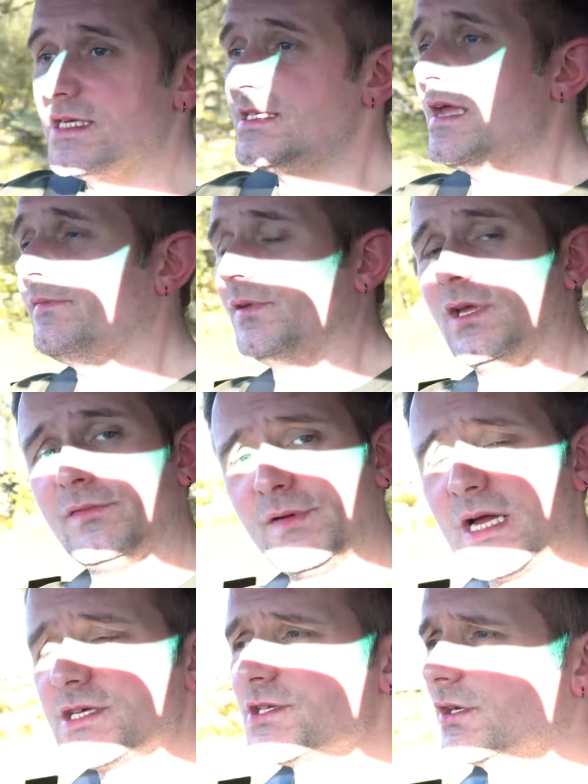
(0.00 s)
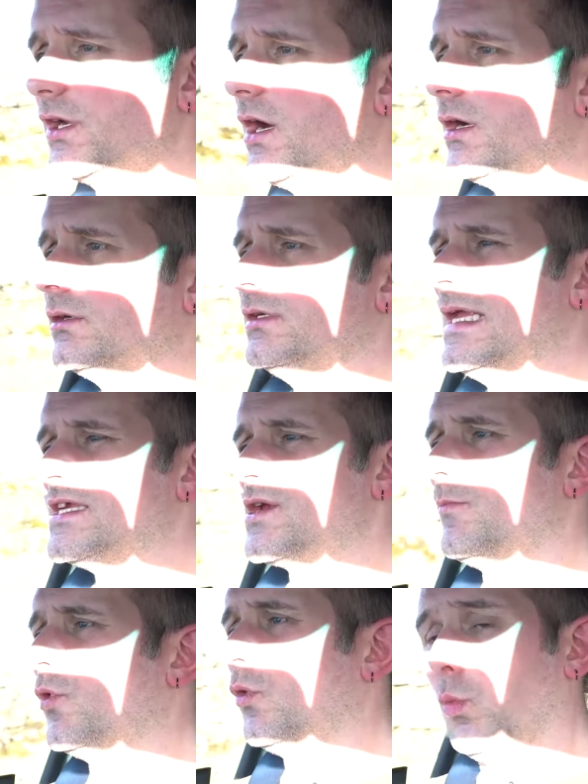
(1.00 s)
is definitely a faster car, it's
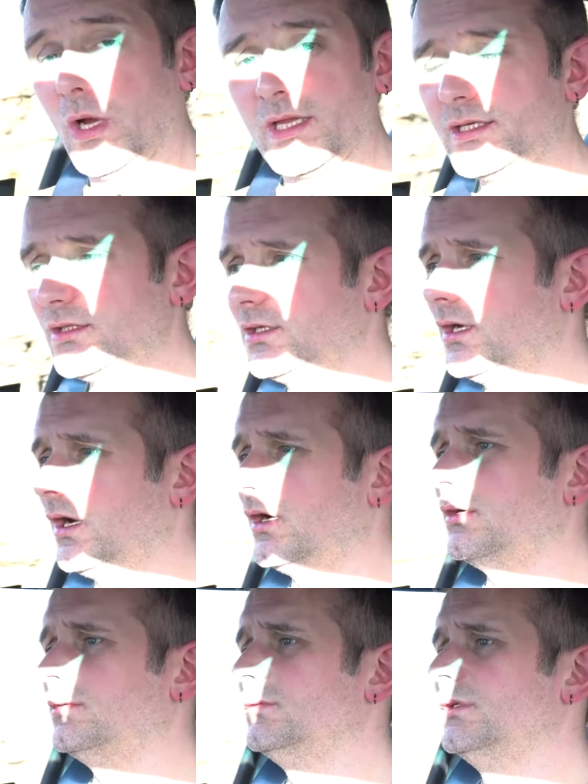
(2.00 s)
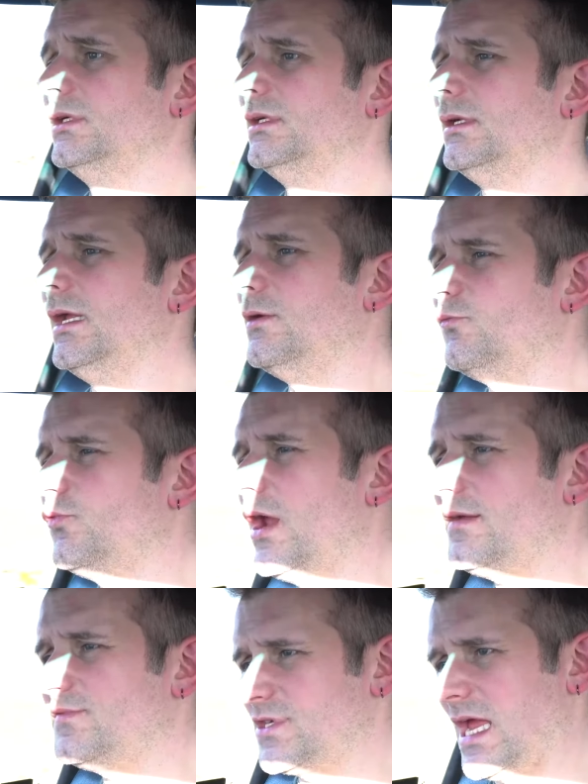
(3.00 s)
a more willing car, it
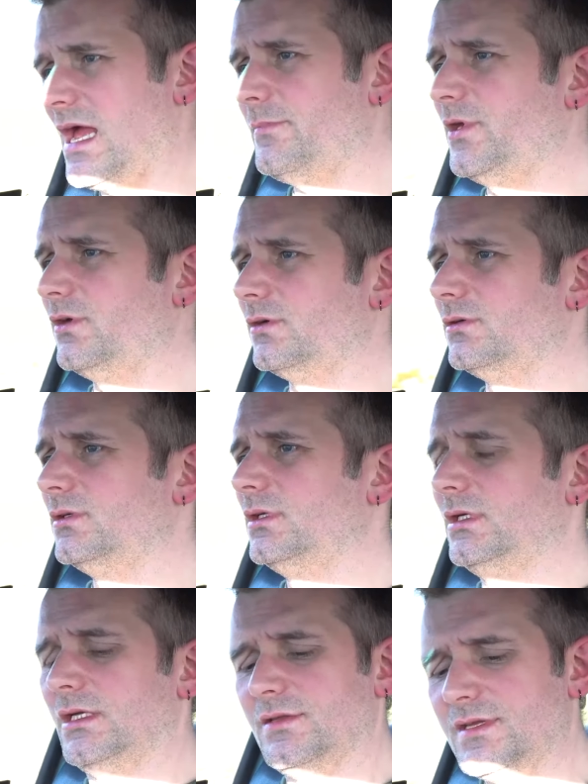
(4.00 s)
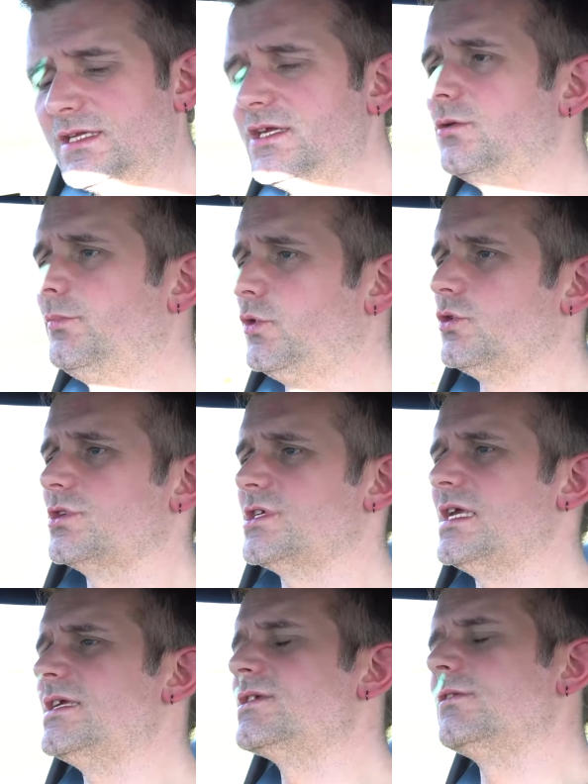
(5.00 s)
revs happier, the
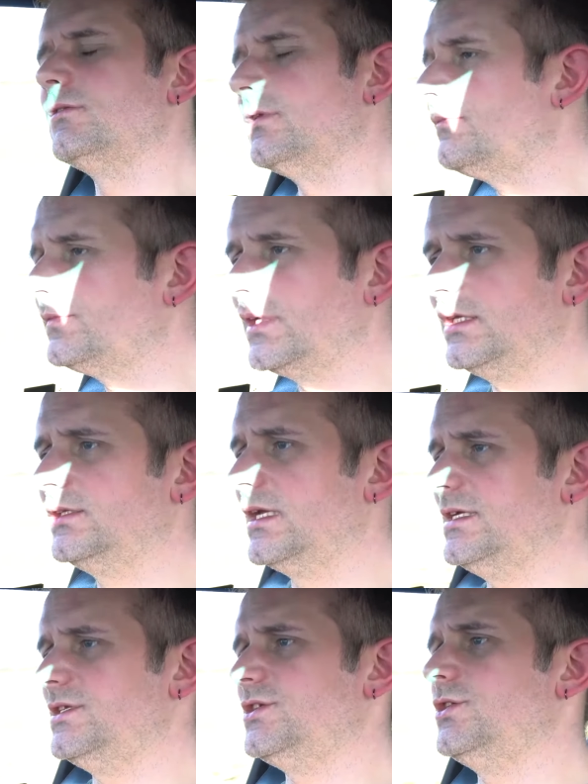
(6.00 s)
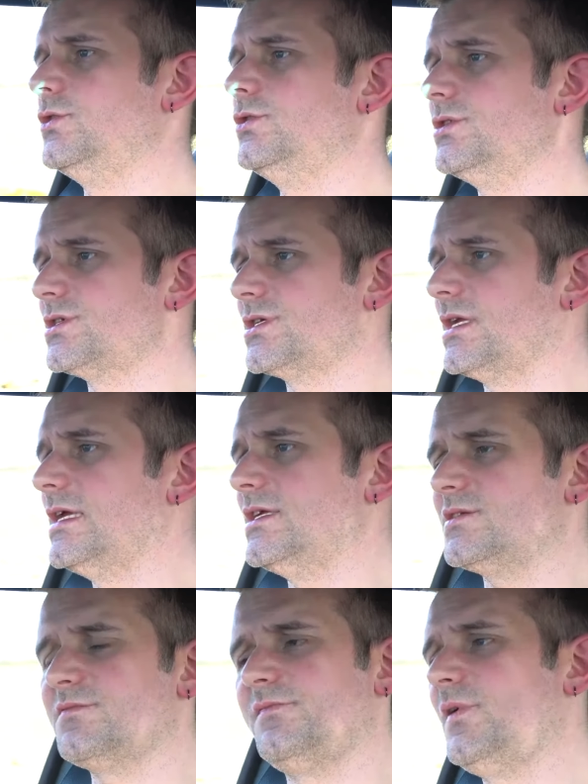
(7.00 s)
gearbox is lovely and light to use,
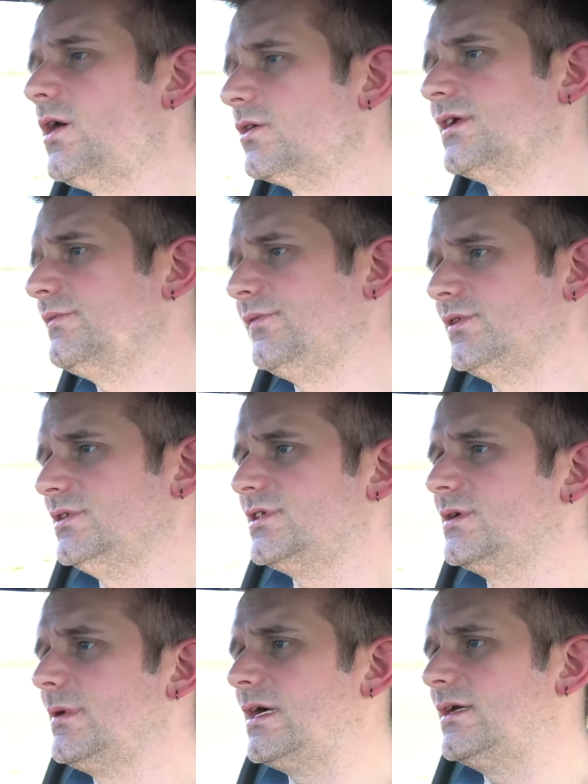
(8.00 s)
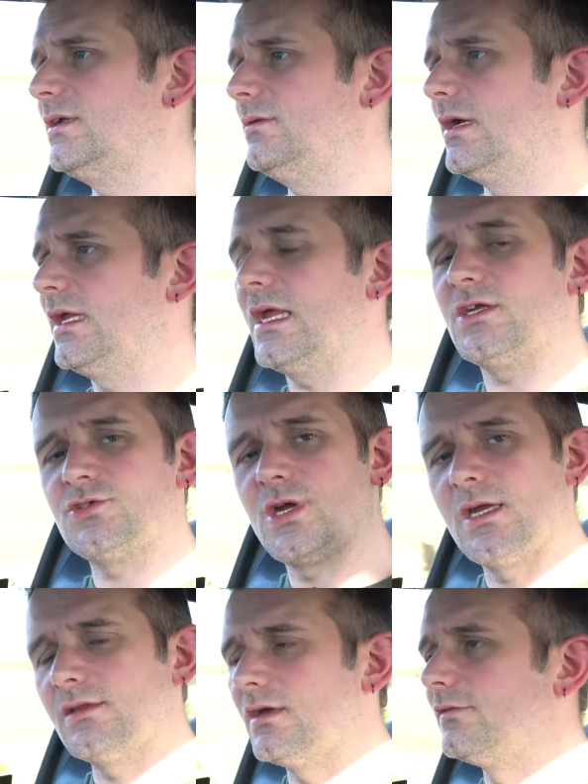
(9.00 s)
it's far different to my
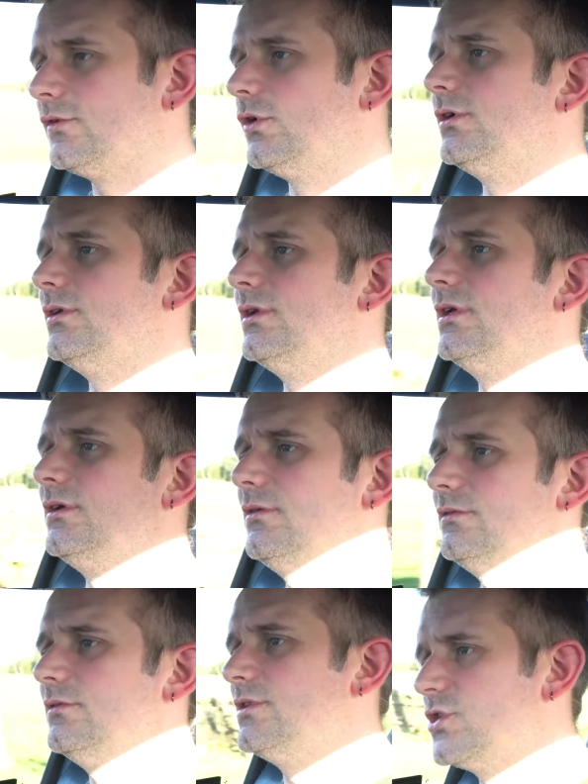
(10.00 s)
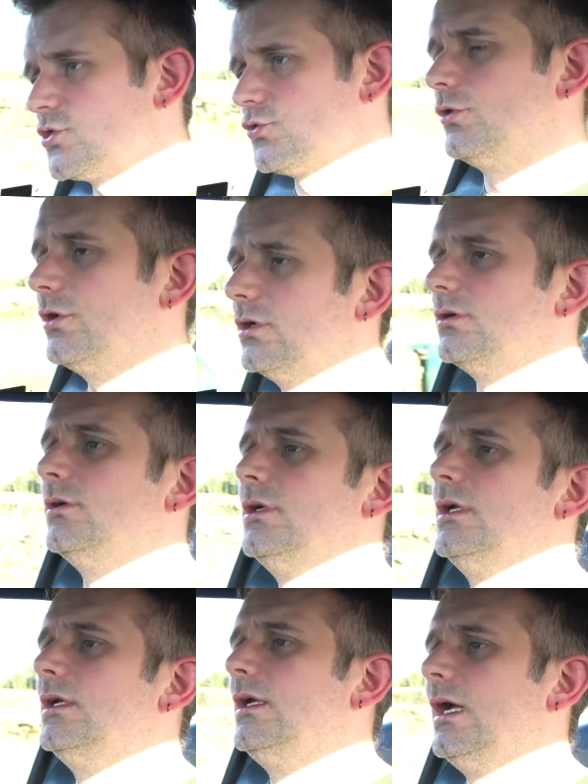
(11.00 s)
Getrag that I've got in the Stroker.
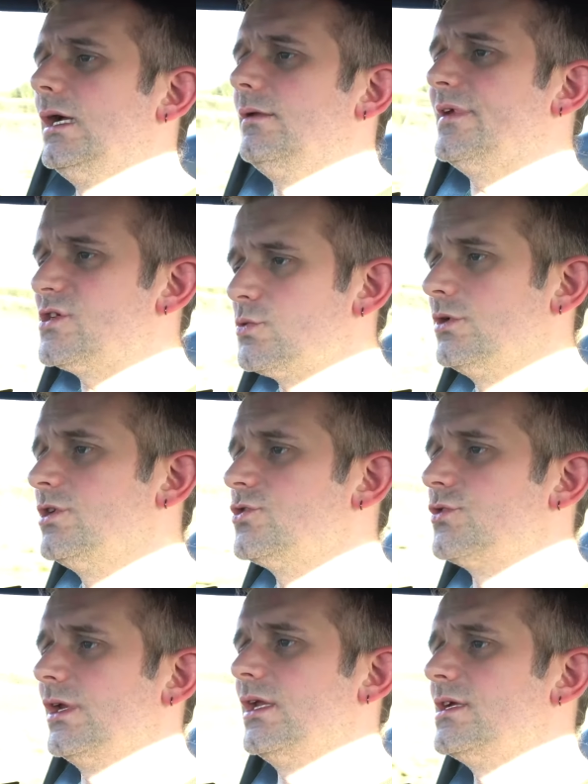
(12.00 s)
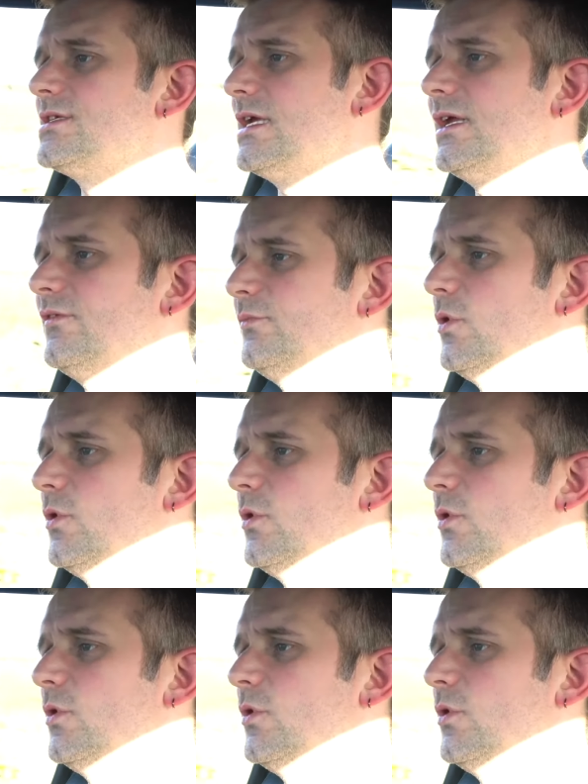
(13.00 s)
This one is running a ZF